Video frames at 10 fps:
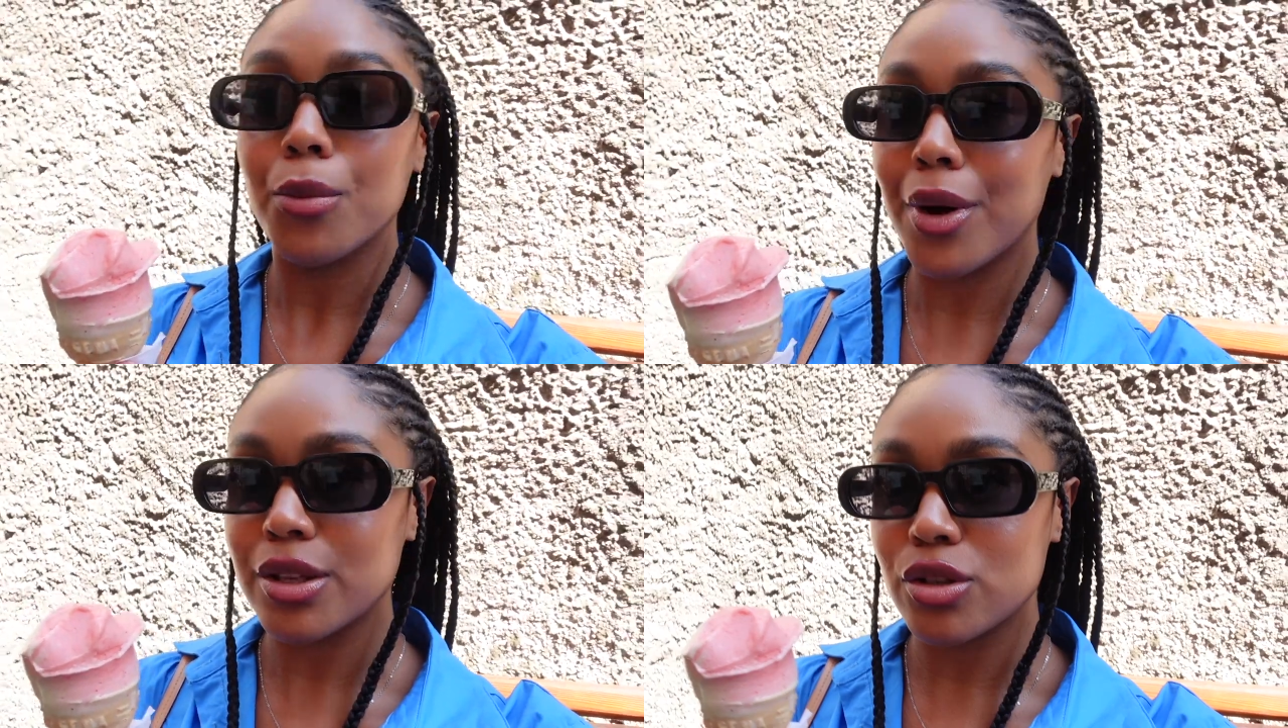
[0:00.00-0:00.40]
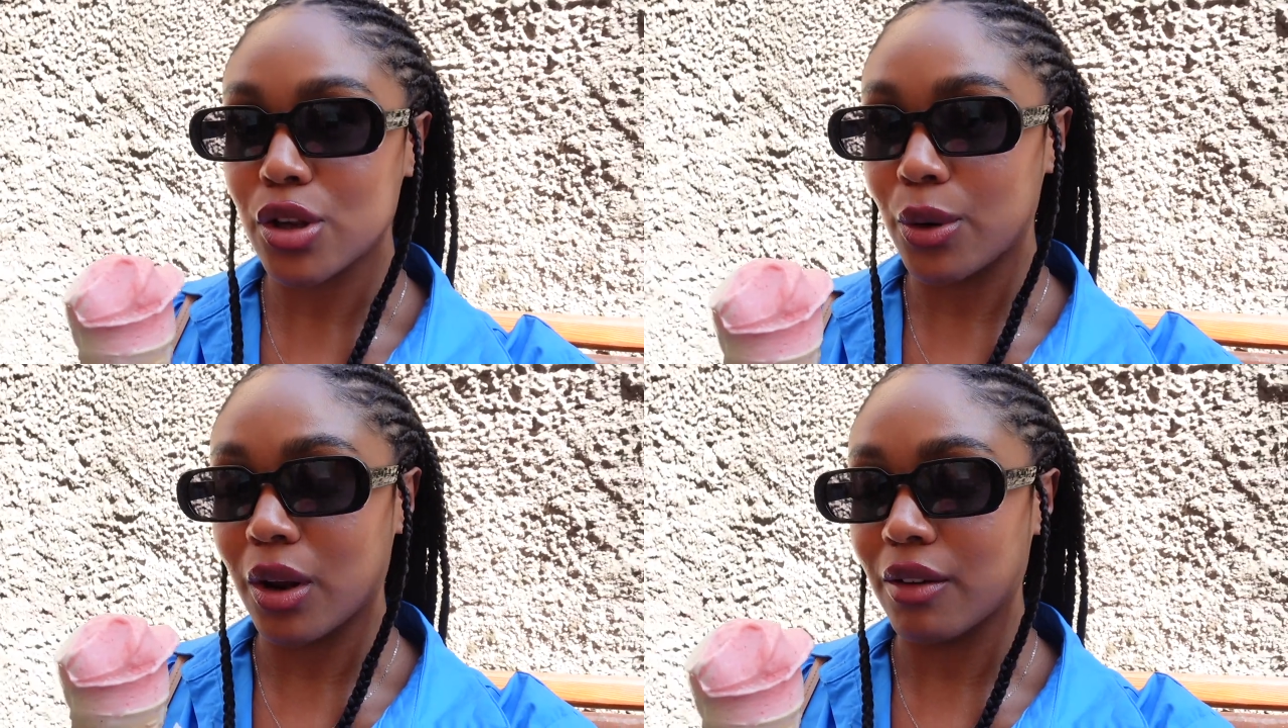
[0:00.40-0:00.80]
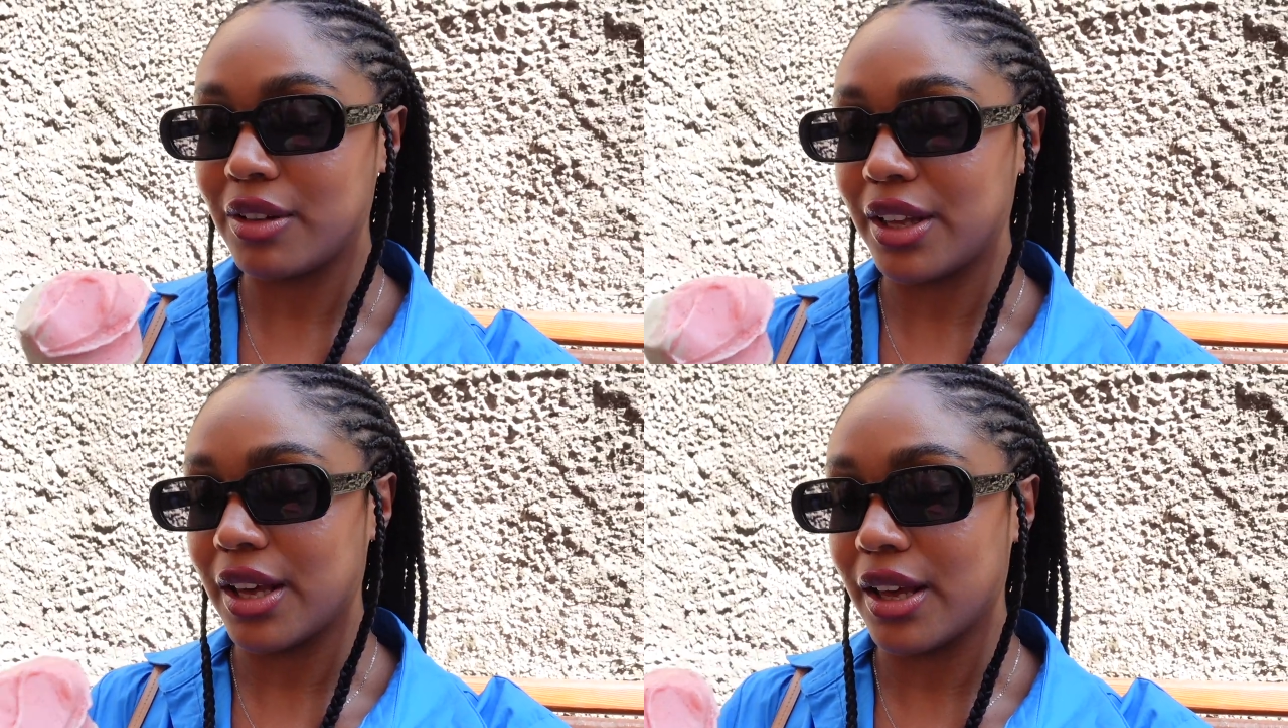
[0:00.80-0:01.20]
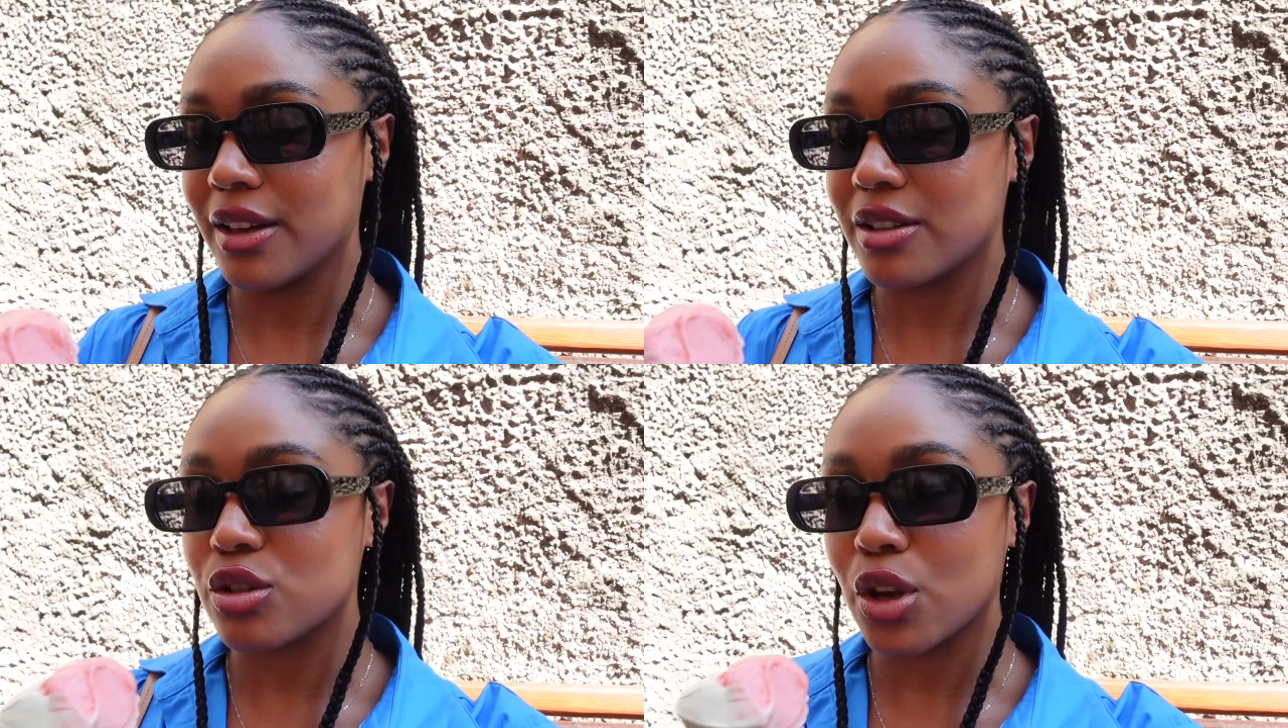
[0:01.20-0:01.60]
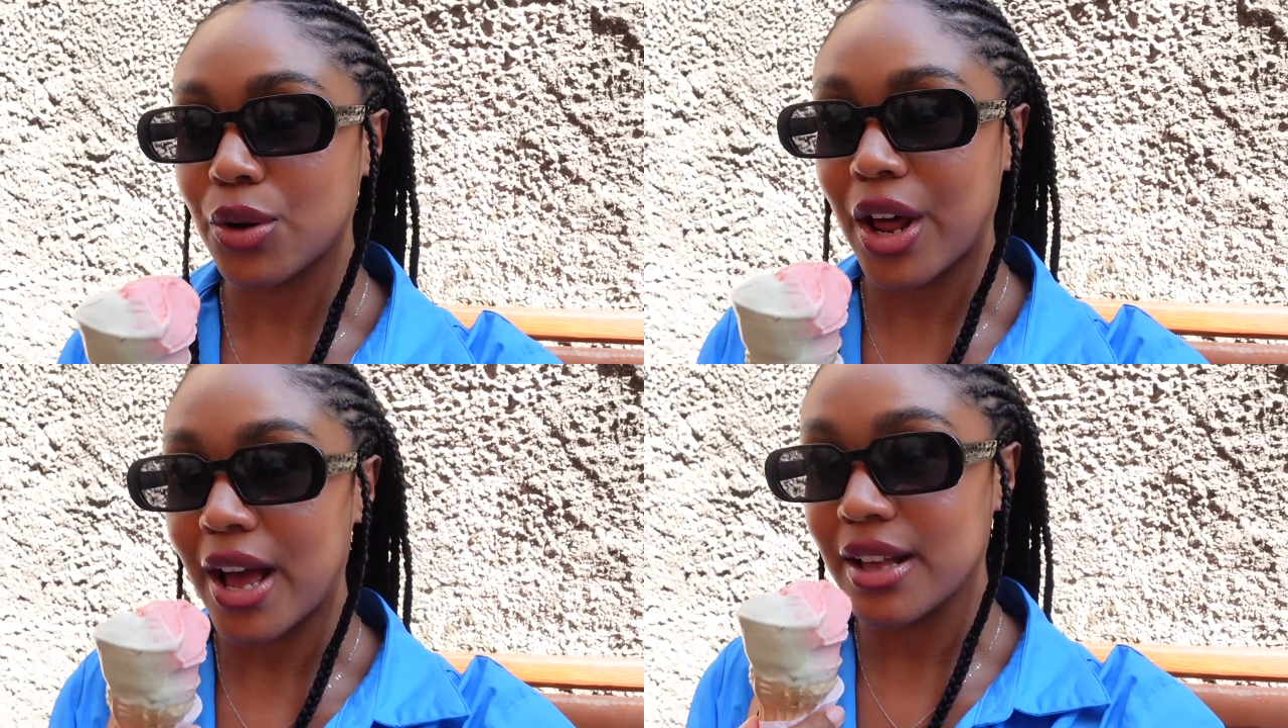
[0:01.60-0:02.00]
but it's so lovely, it's so
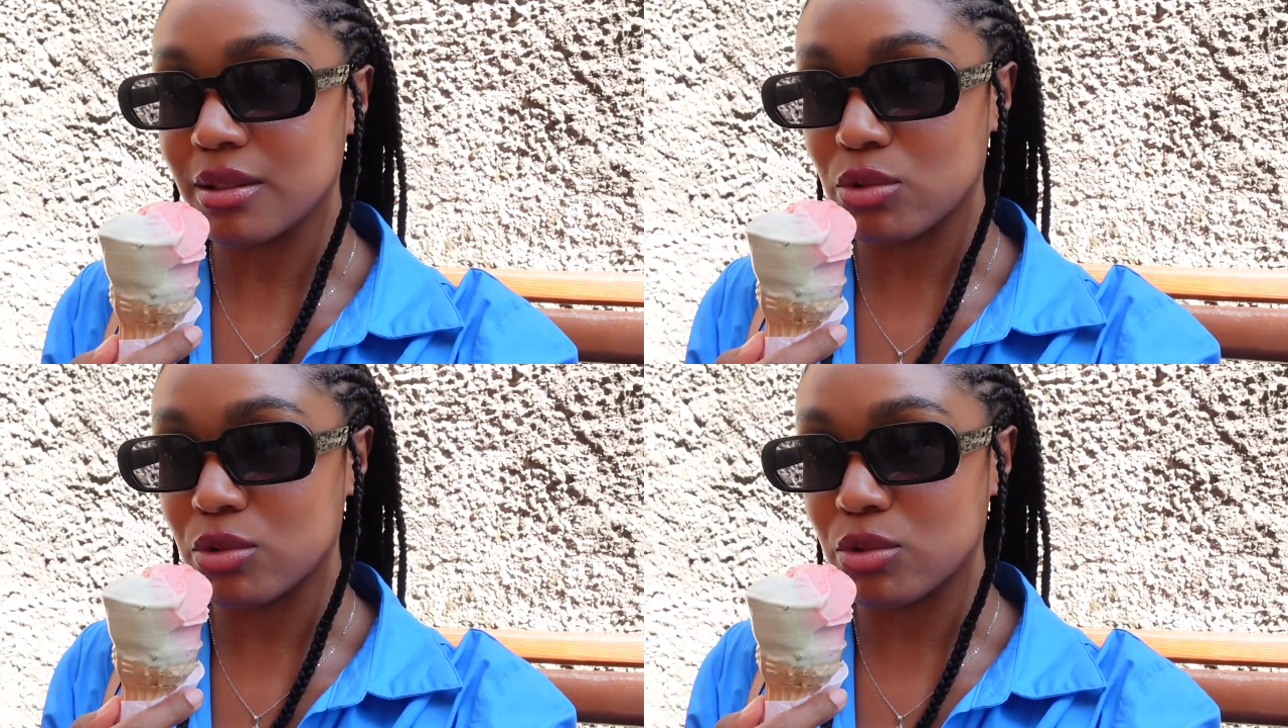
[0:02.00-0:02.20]
nice.